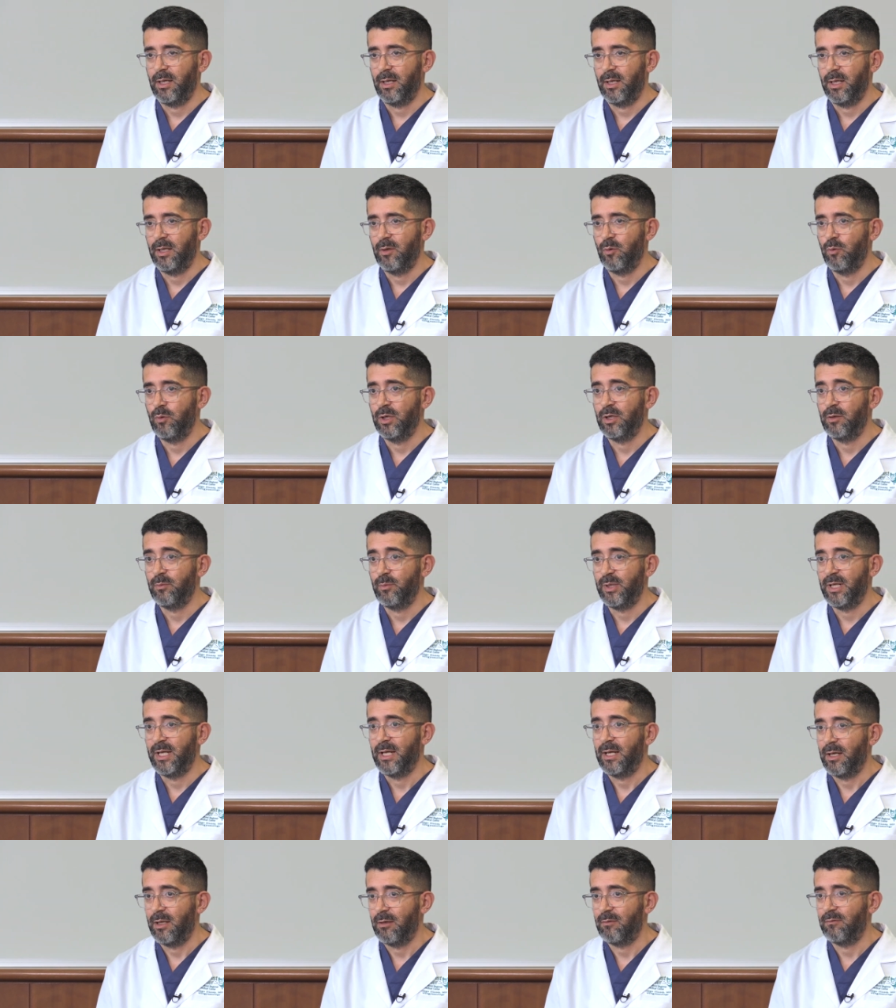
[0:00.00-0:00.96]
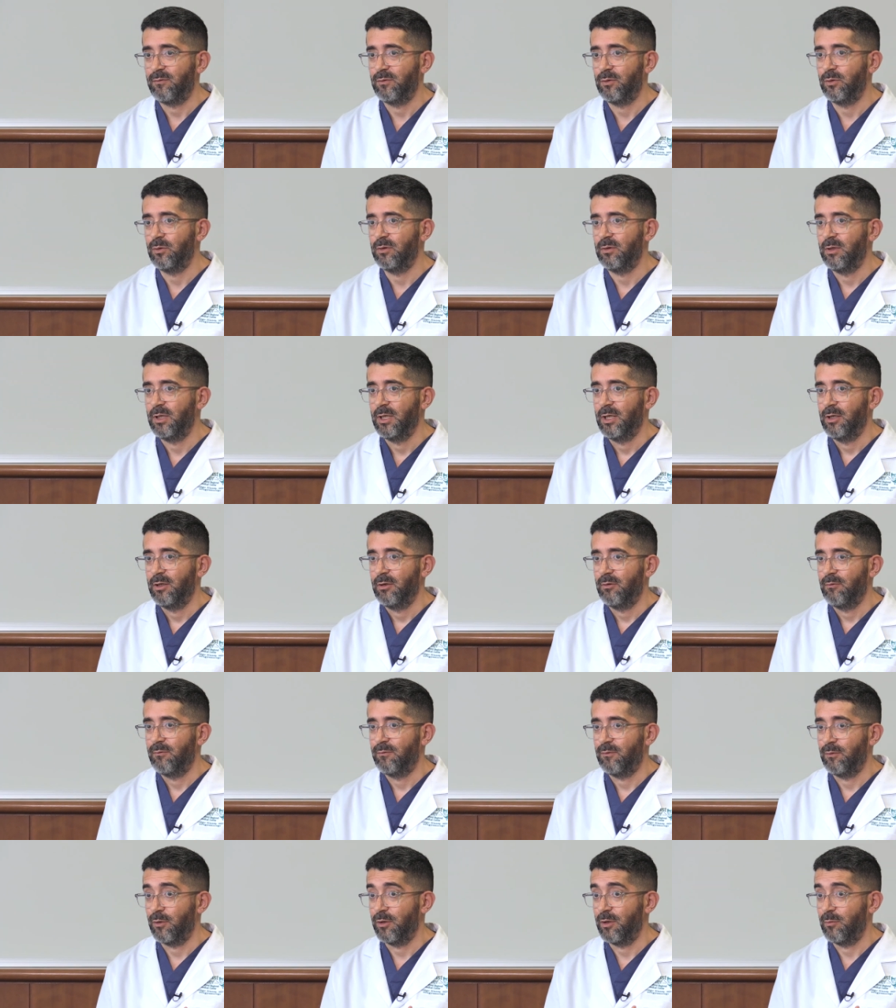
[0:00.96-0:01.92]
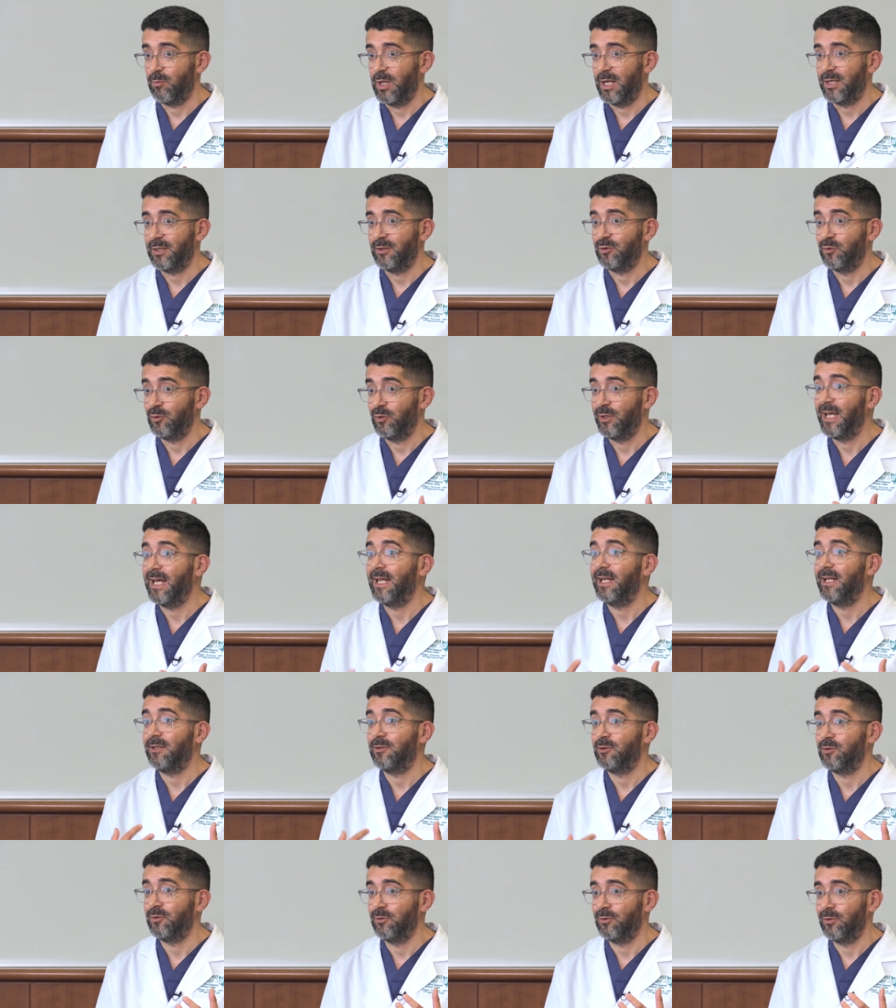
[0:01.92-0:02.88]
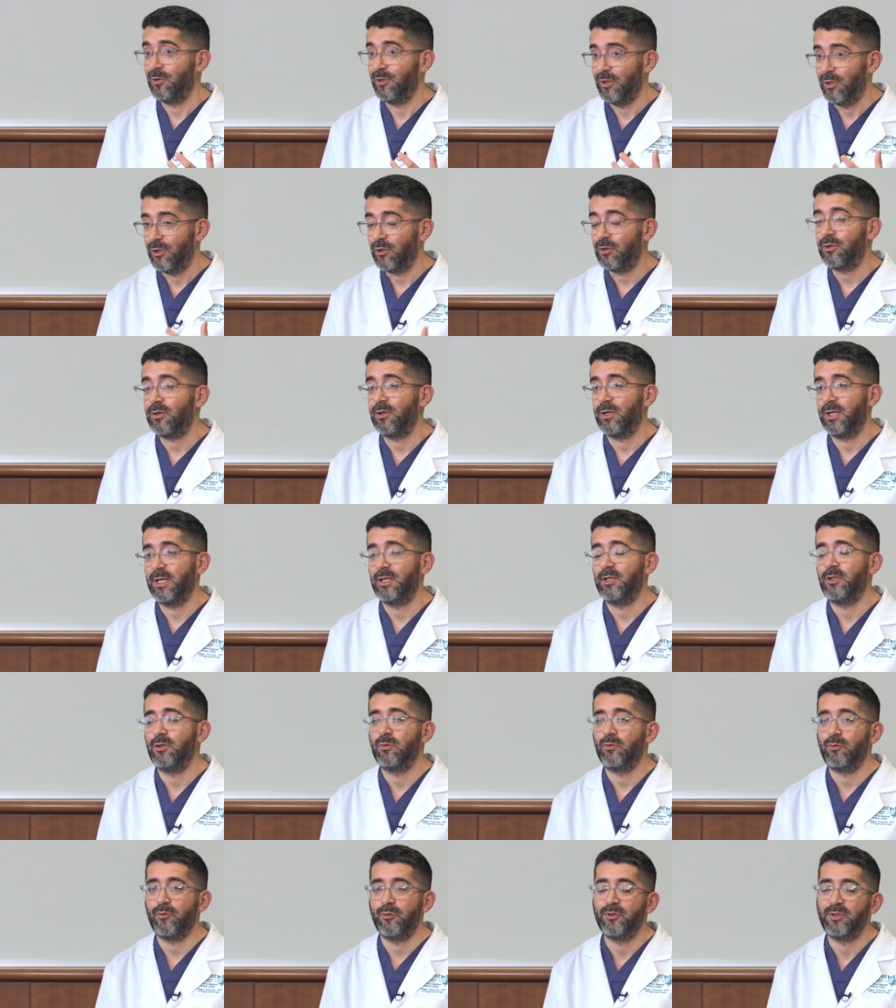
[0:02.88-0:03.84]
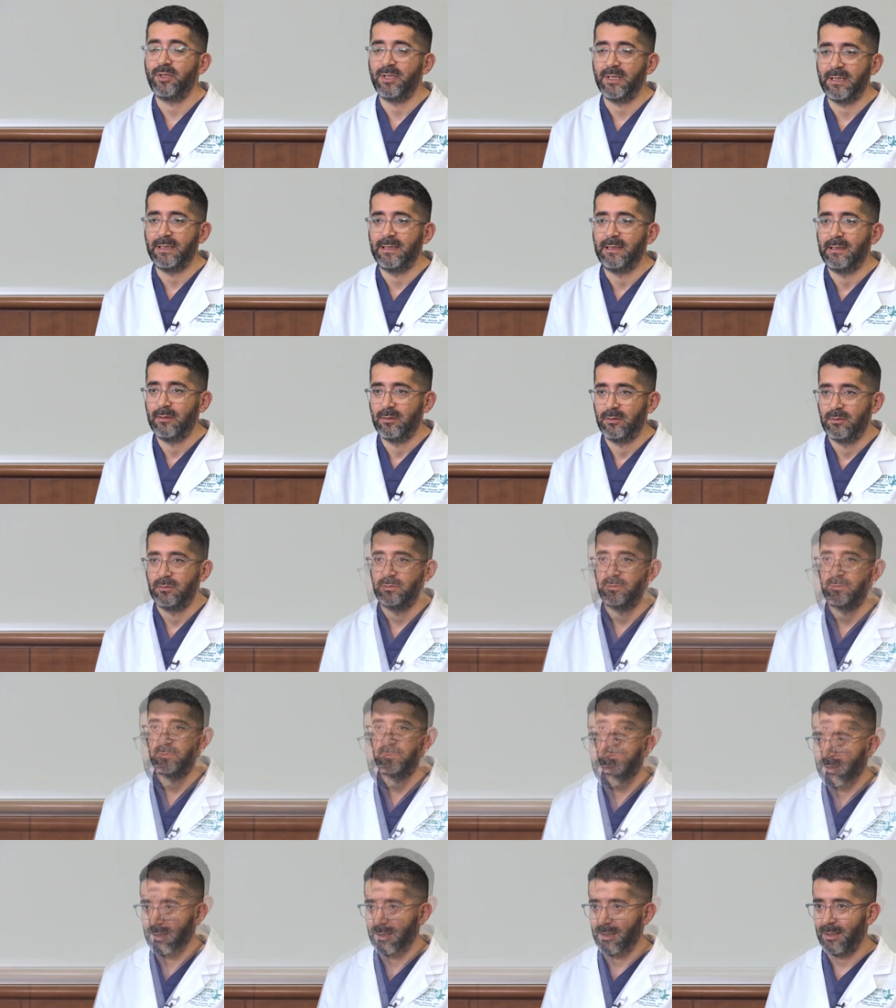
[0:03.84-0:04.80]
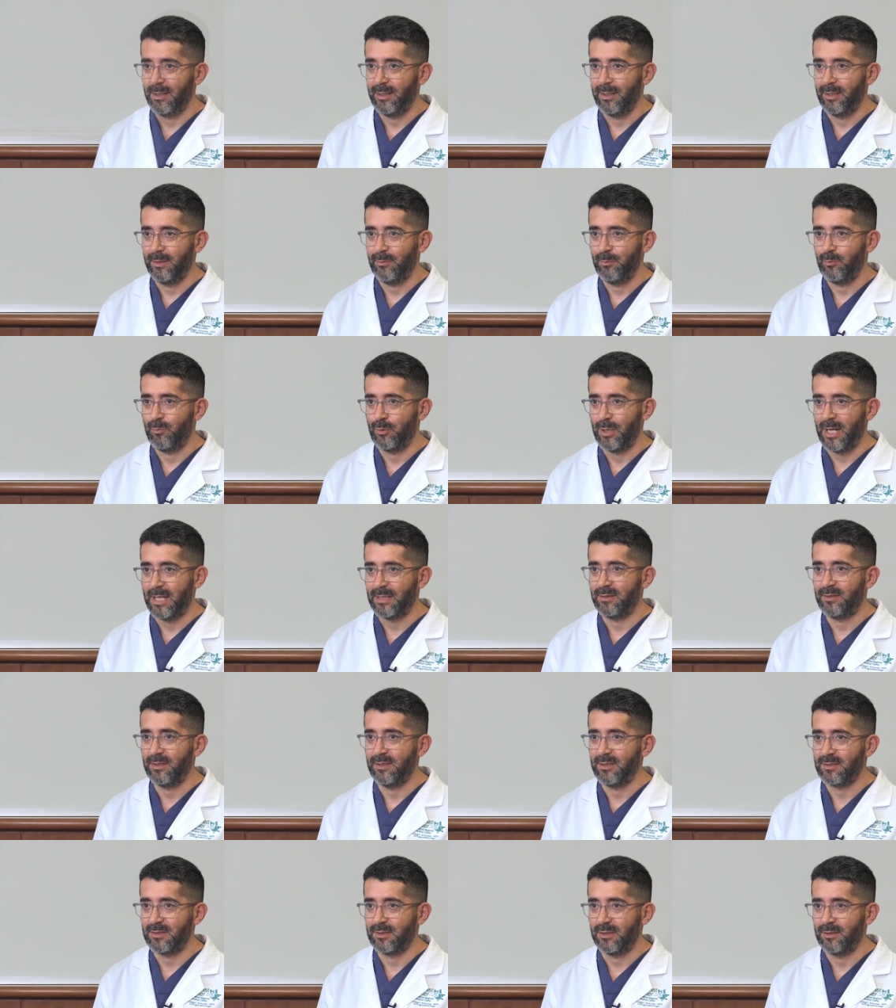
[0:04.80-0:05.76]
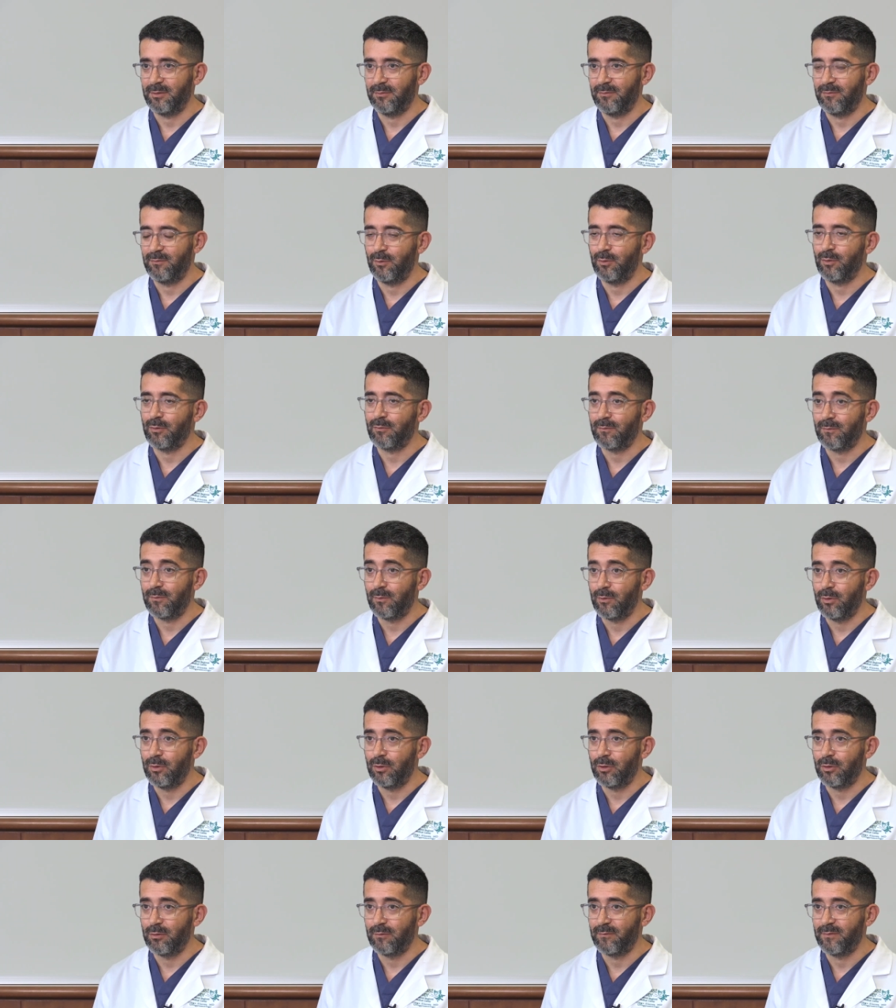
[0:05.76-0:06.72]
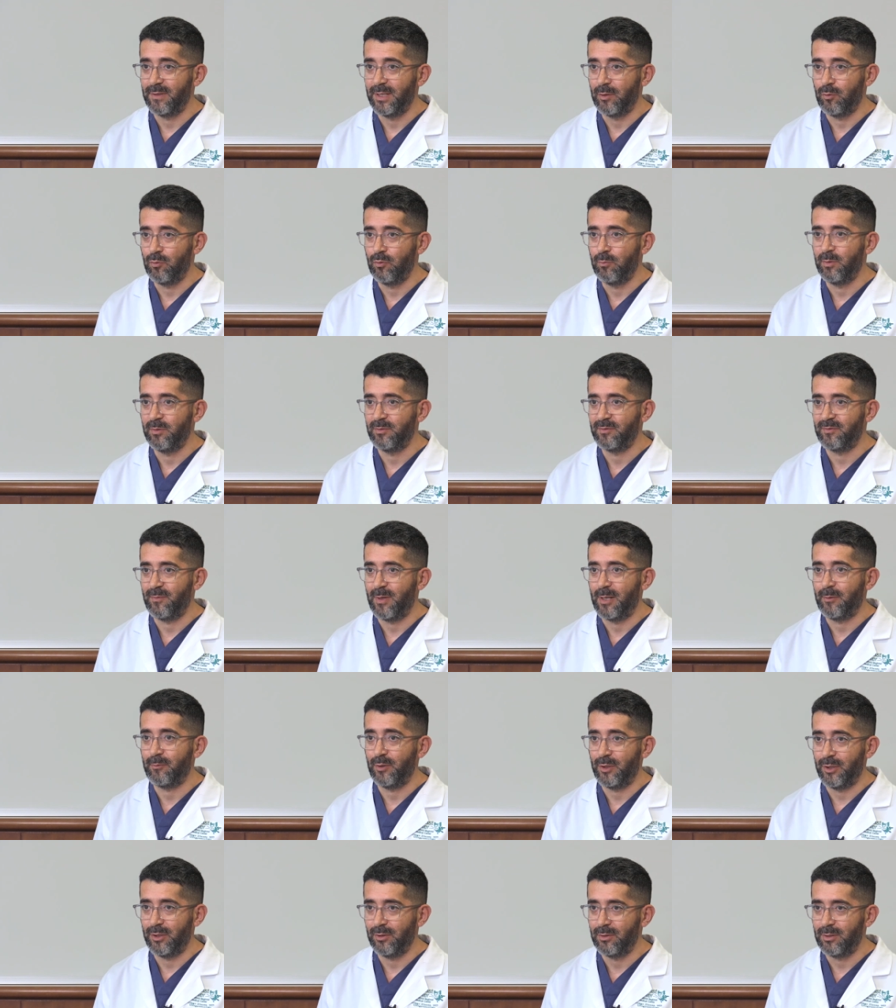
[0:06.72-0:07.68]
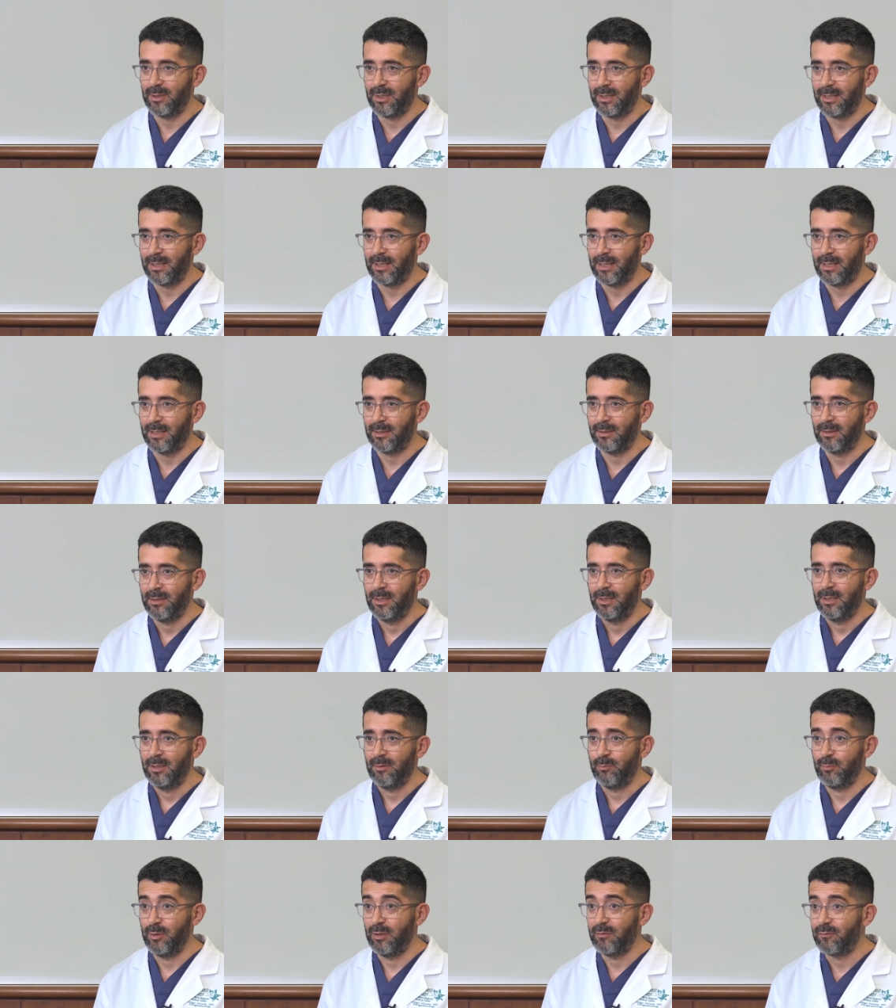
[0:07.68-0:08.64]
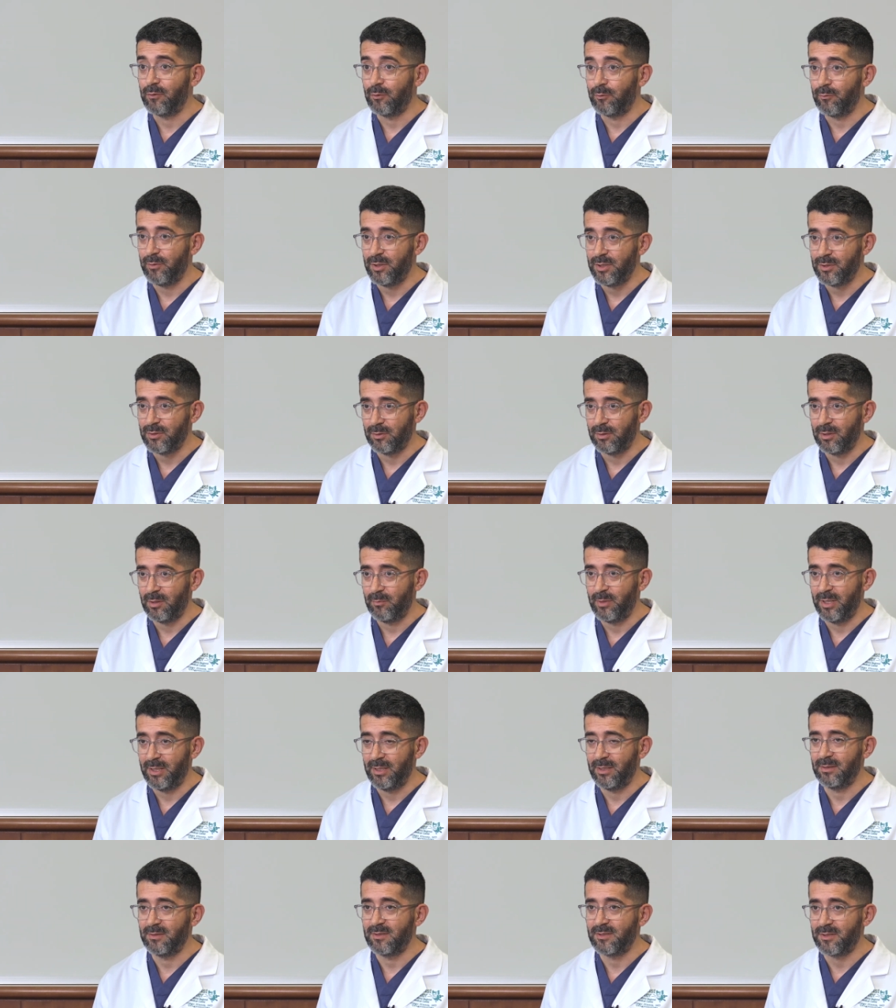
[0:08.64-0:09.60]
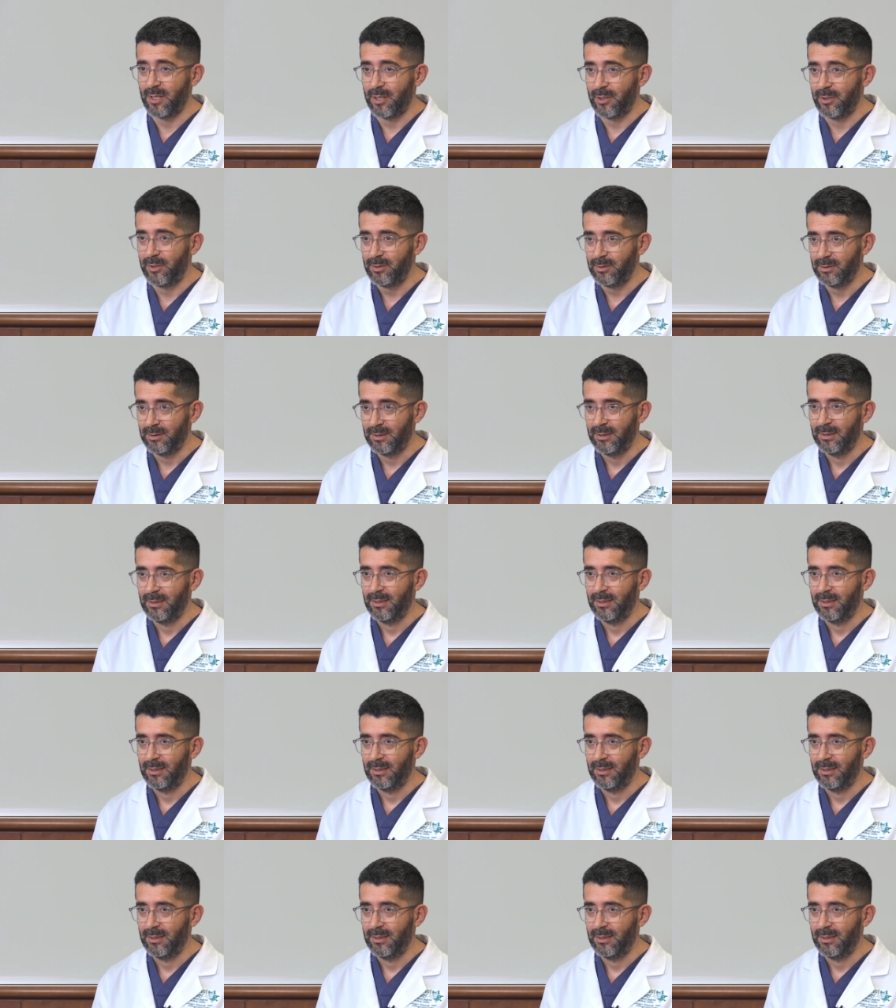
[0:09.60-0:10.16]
it will be helpful for the bladder to learn a new routine. I practice at the 4th floor of the Women's Pavilion at Milford Regional Medical Center.